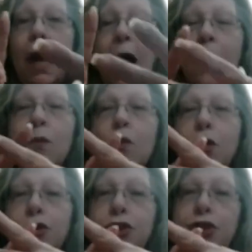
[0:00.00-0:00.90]
I
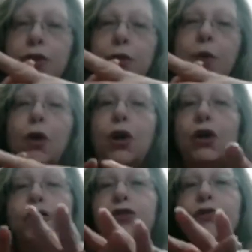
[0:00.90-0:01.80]
want you
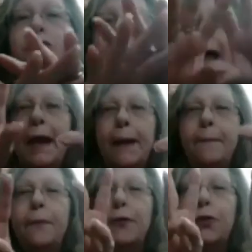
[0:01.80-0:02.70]
to tat up